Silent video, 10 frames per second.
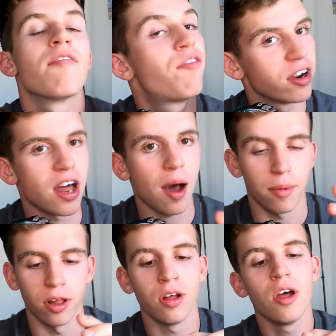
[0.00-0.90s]

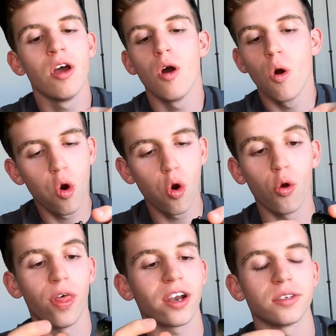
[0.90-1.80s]
phenomenal.
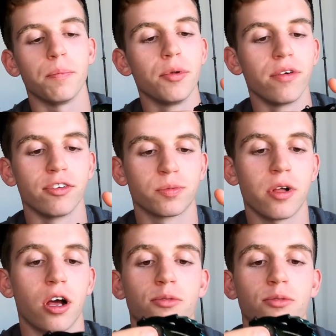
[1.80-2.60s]
Whew, that is a beautiful smell.